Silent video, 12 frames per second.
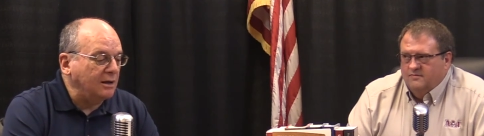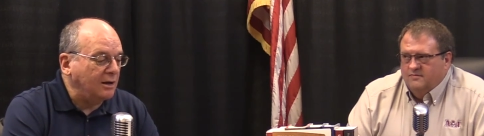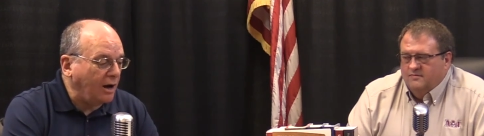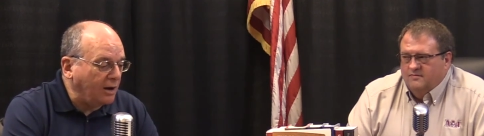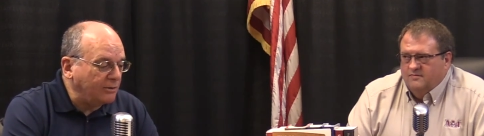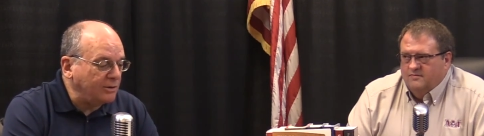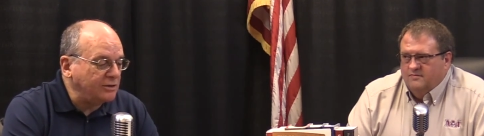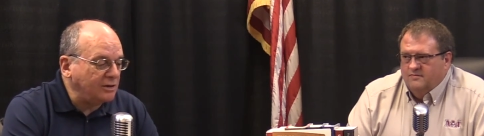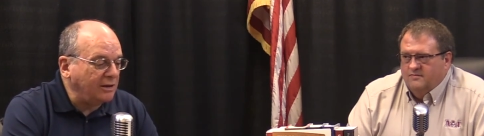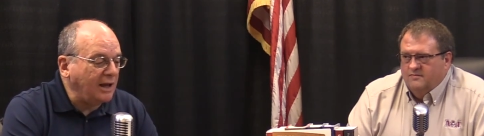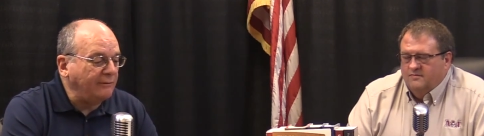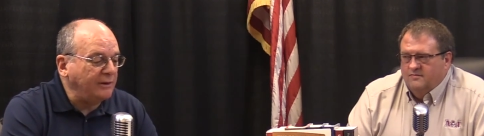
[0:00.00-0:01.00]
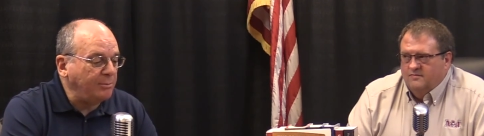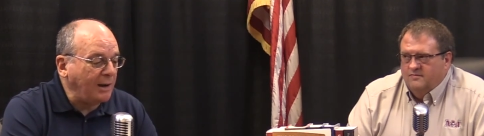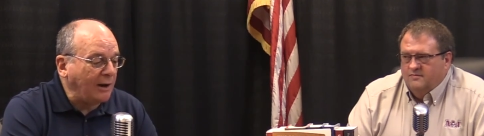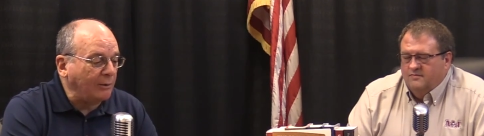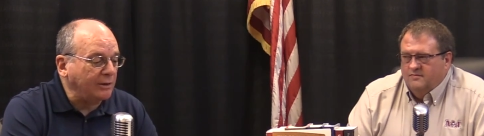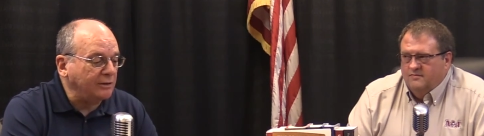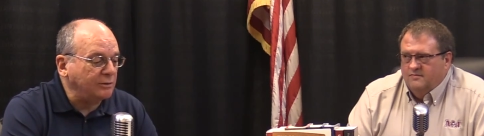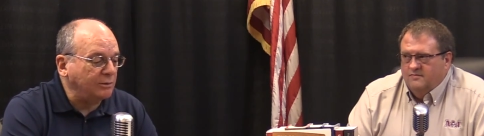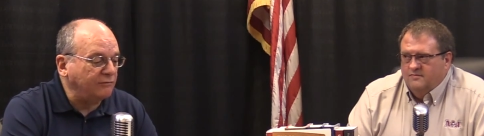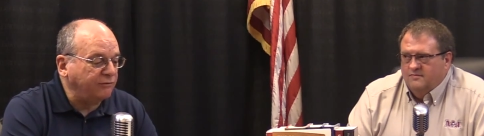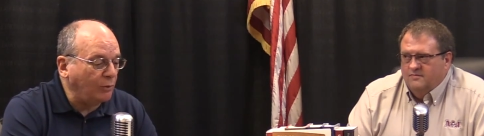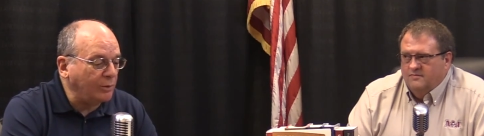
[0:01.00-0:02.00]
Speaker 1: Congress shall have the power
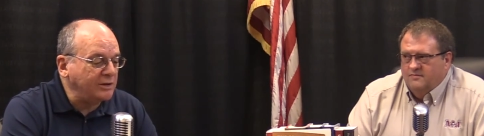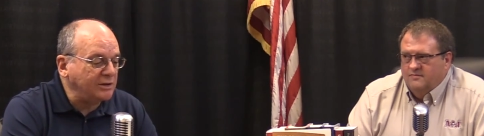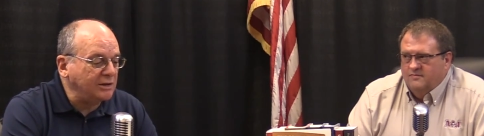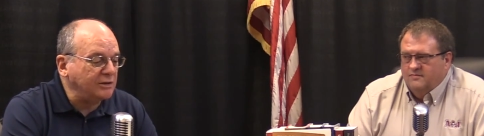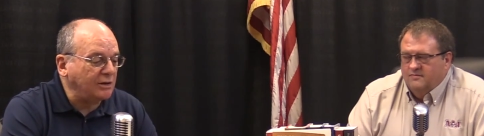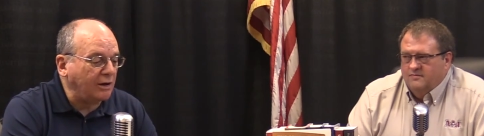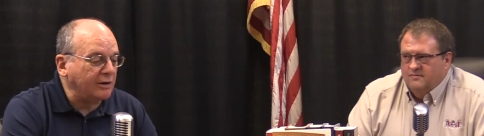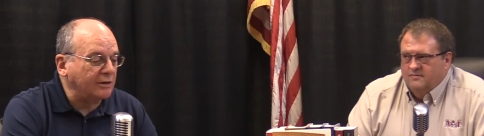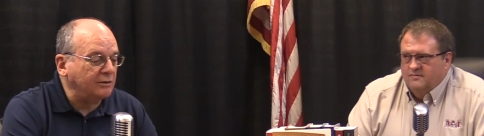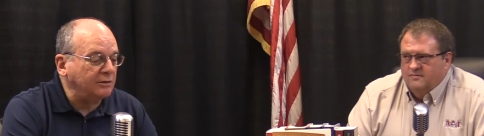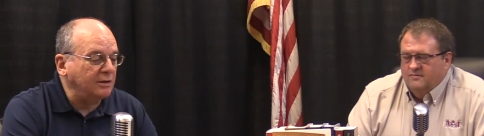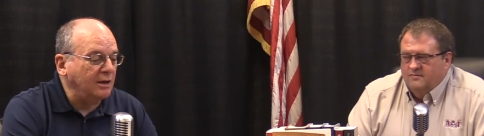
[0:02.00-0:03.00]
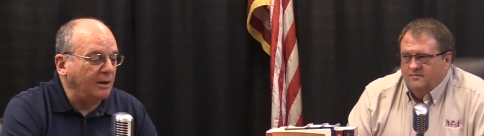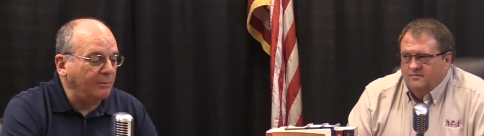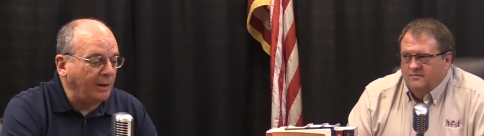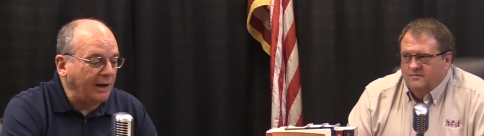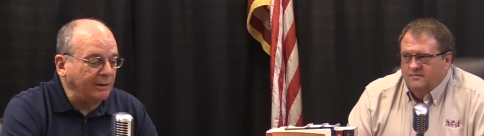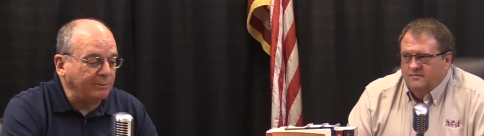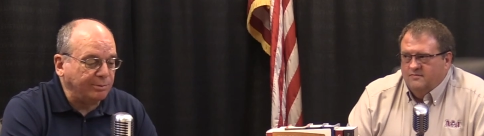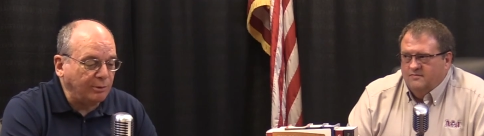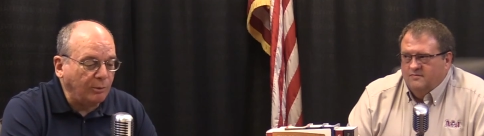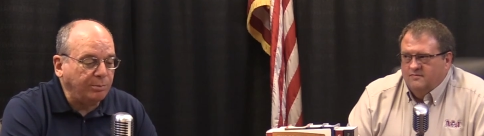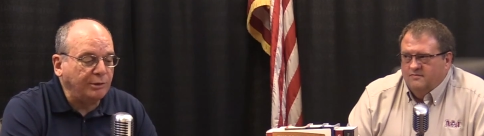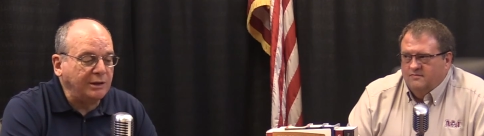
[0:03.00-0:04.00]
to enforce this article by
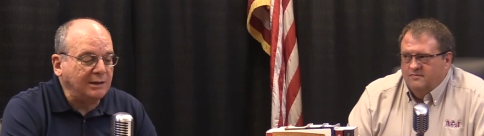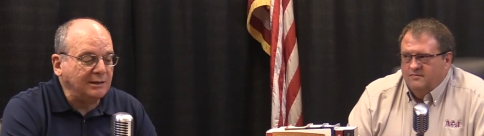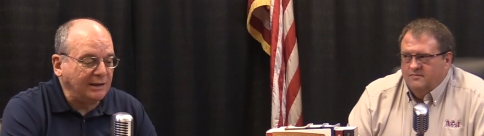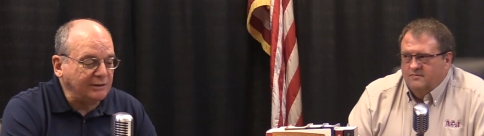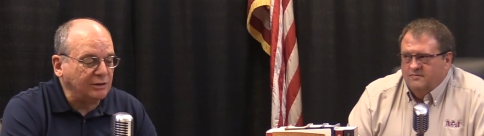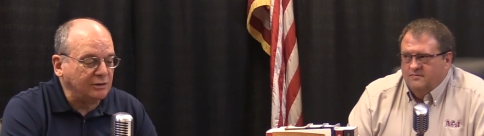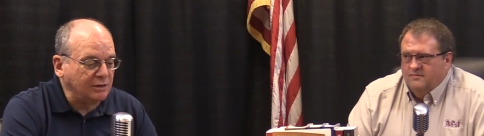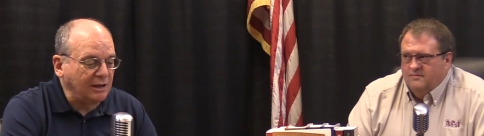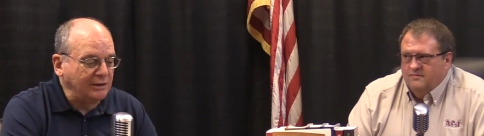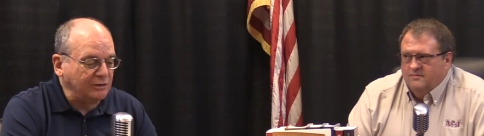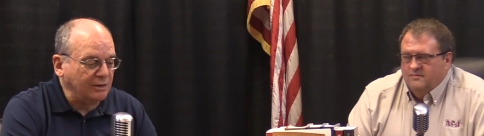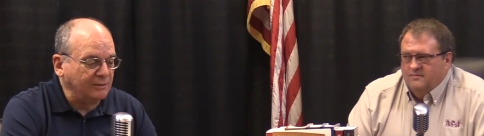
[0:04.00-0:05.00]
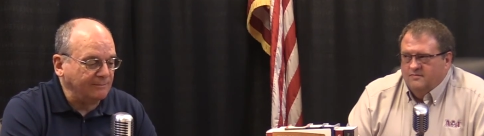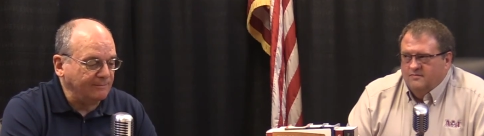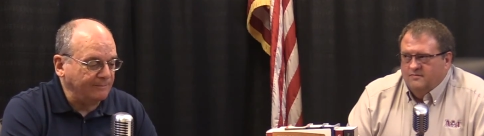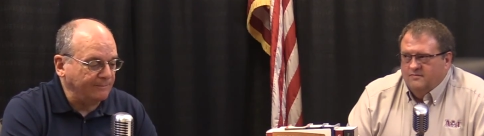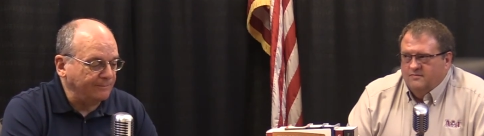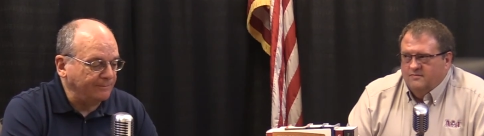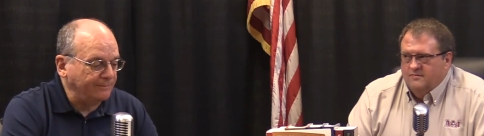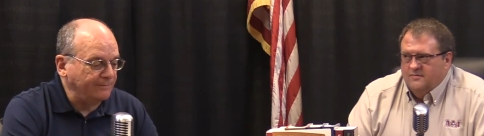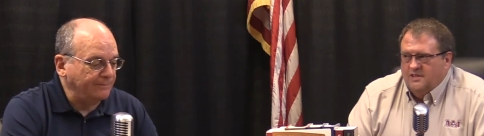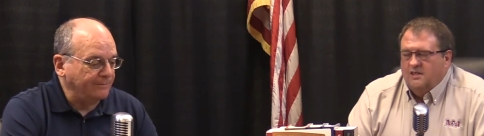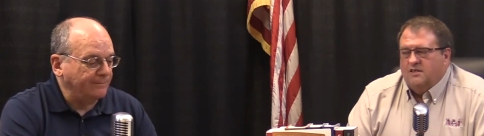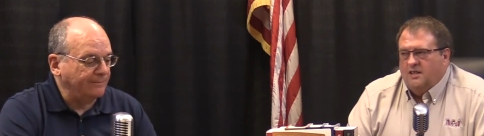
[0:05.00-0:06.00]
appropriate legislation.
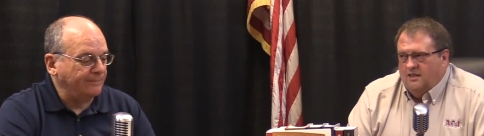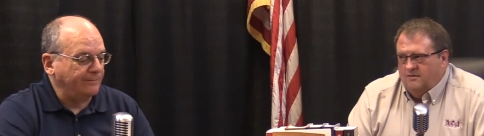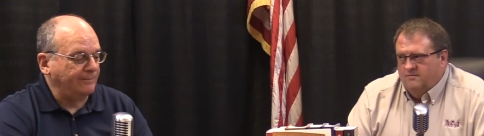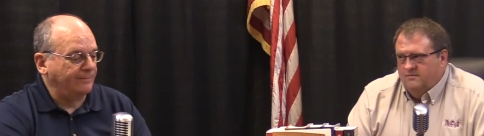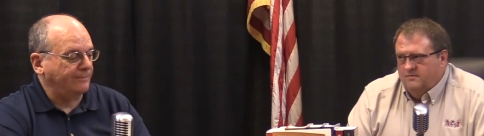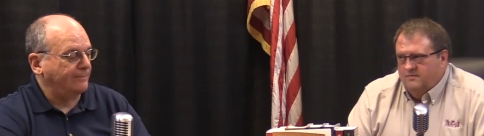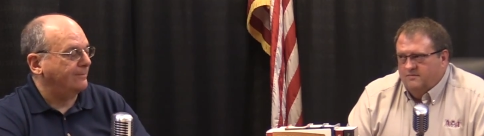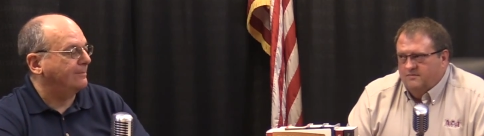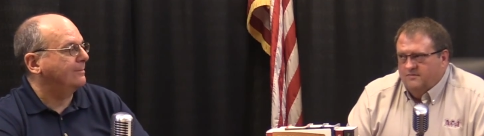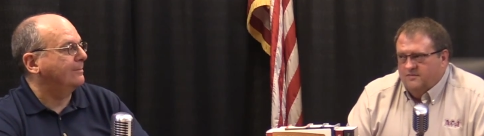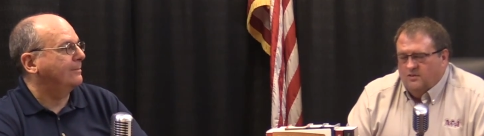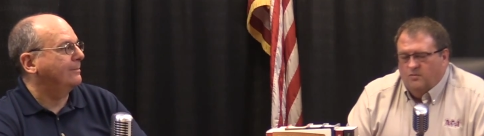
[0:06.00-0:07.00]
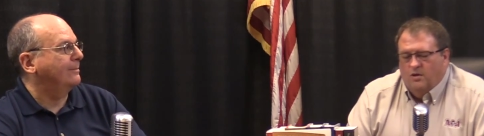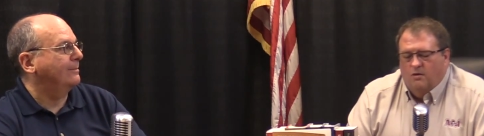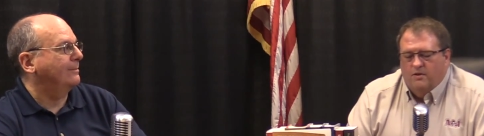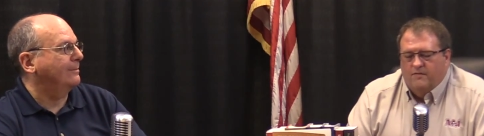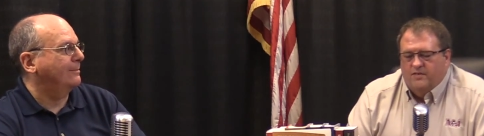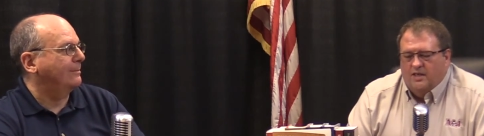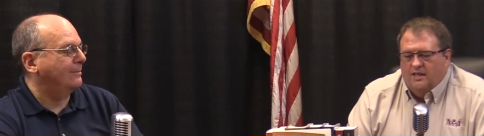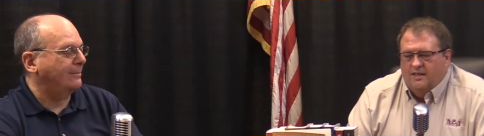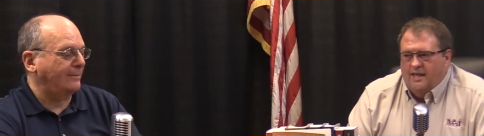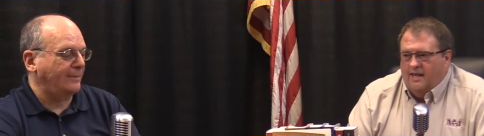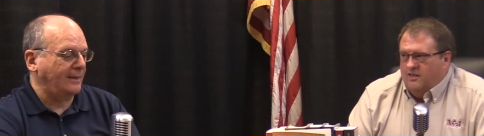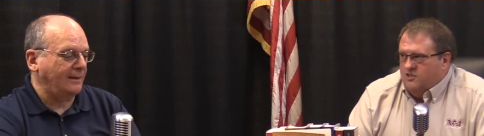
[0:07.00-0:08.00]
Speaker 2: Okay. So what we've
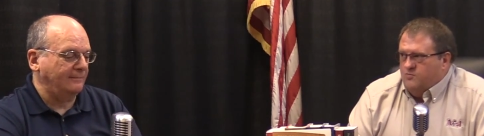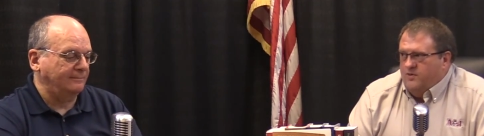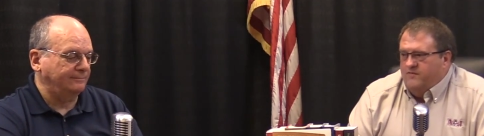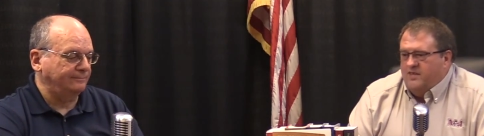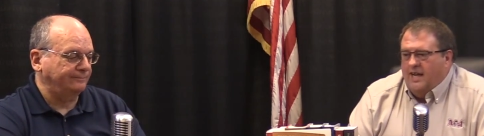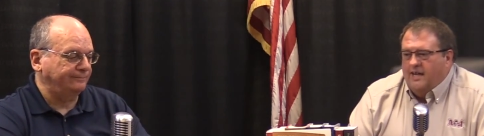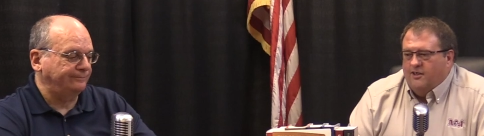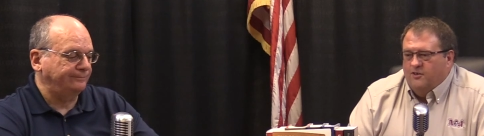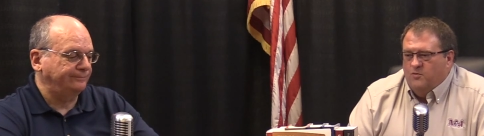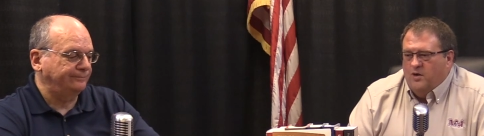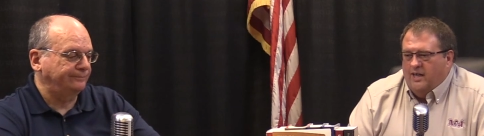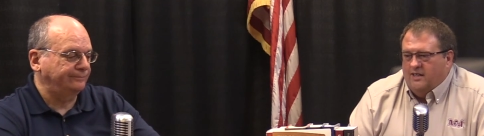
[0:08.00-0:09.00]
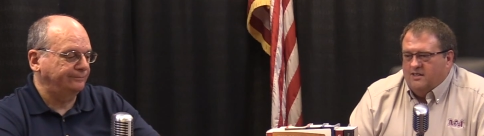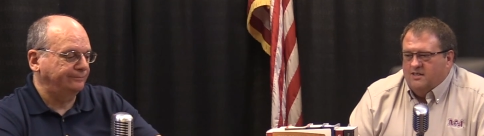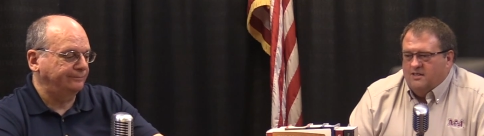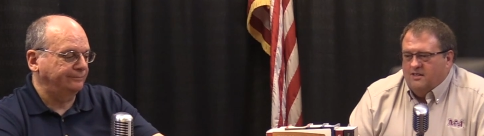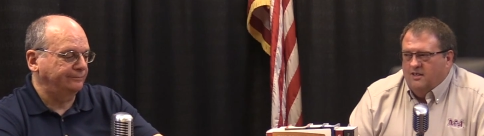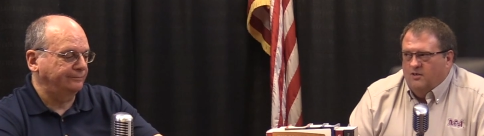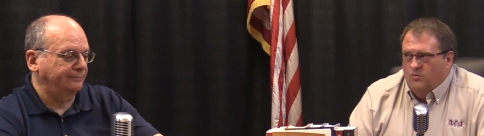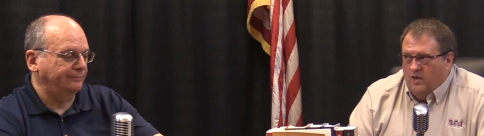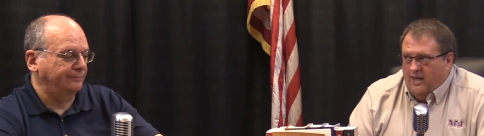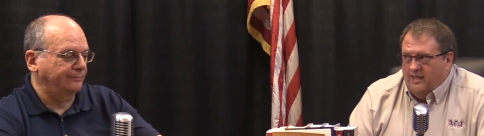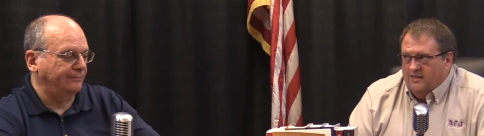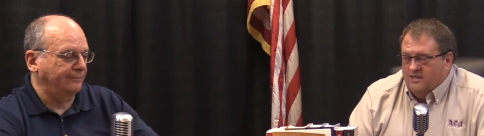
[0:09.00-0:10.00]
done now is we've taken away the,
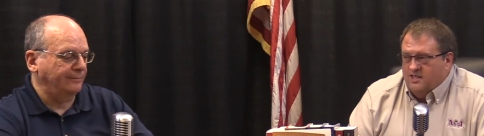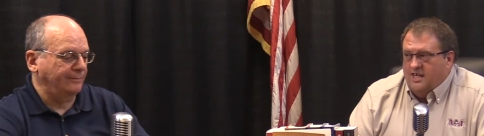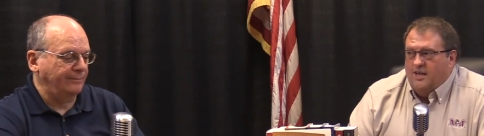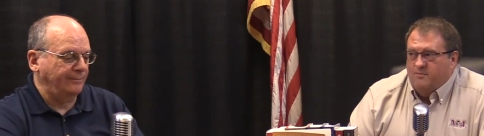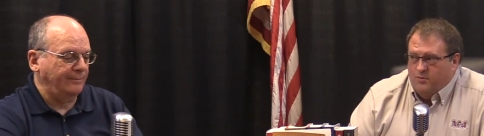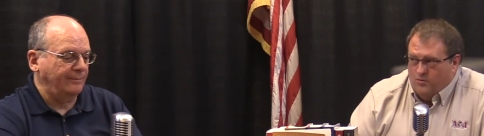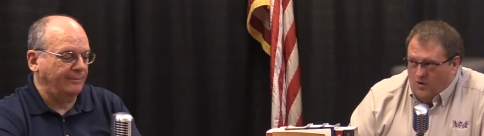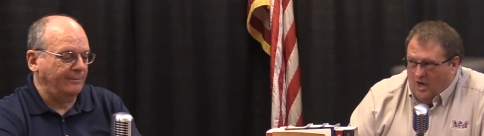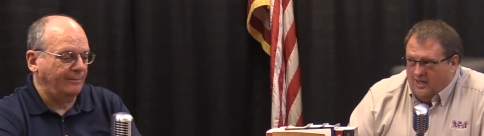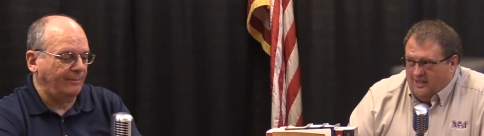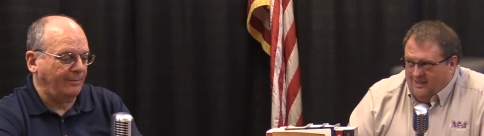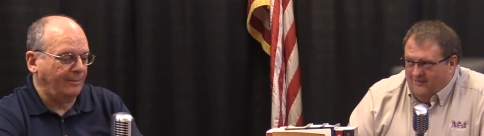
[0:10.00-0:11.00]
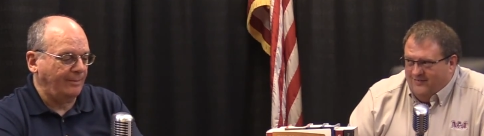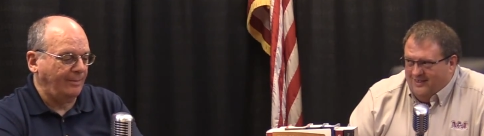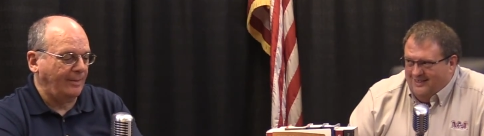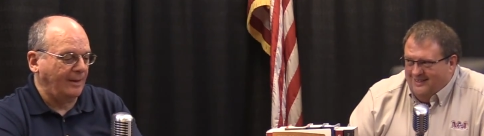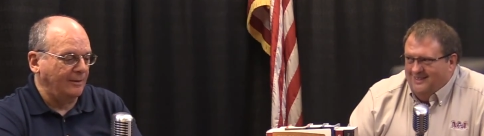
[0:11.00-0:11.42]
away the state prerogative